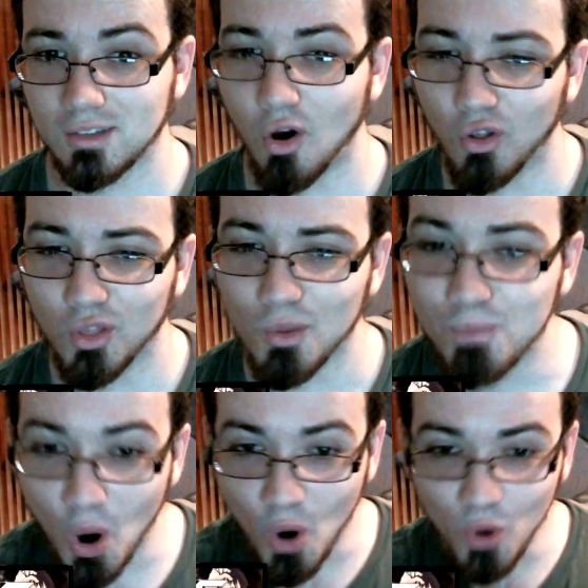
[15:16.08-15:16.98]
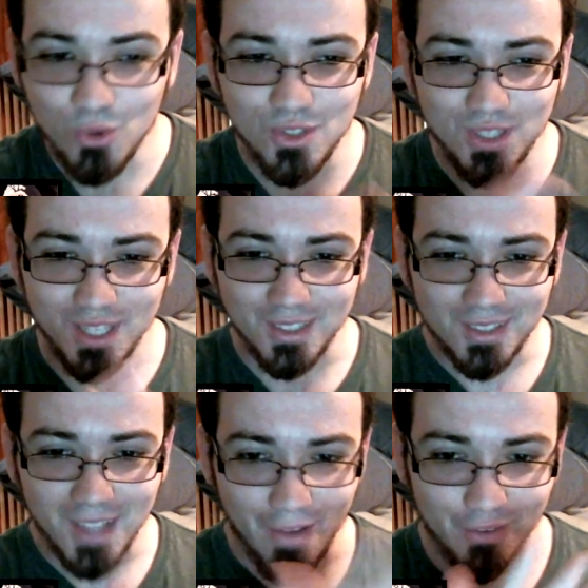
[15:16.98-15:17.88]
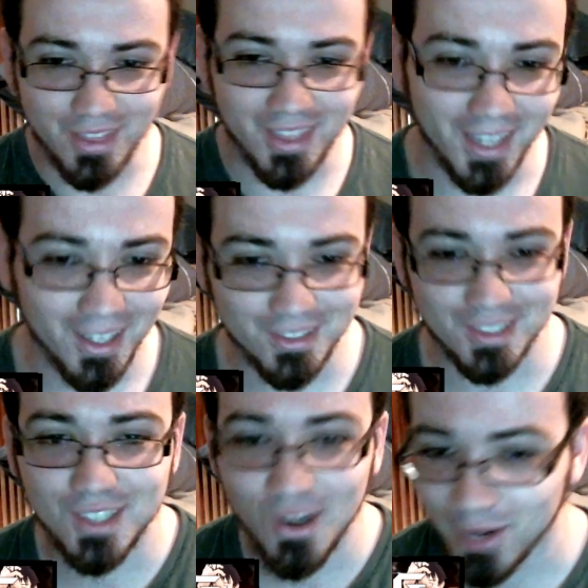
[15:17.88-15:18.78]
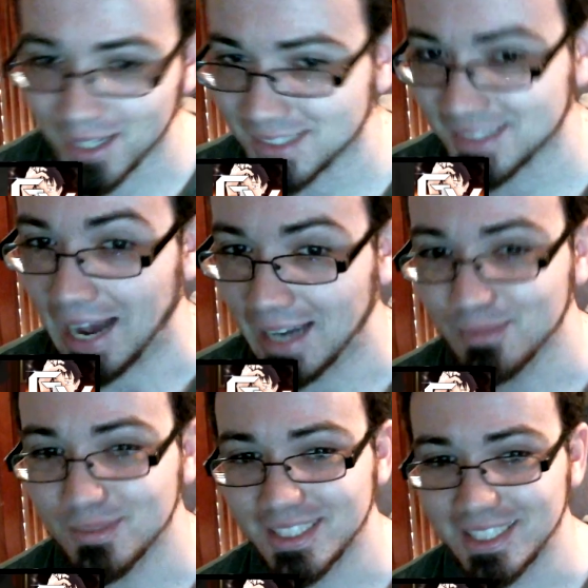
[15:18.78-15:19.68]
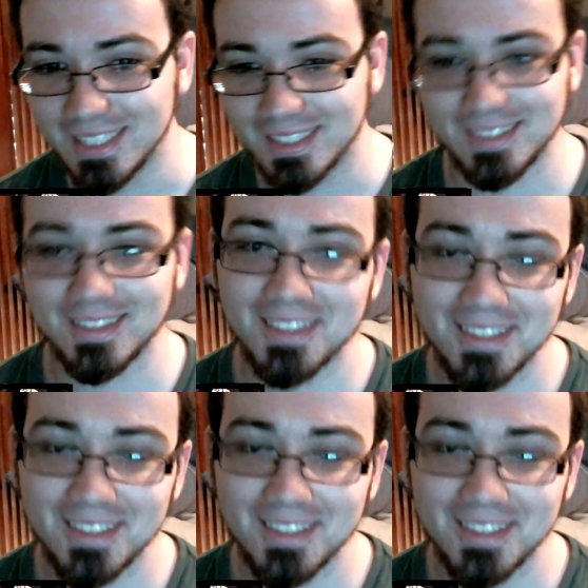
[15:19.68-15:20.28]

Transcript: All the bones and everything else is going inside him. Jeez.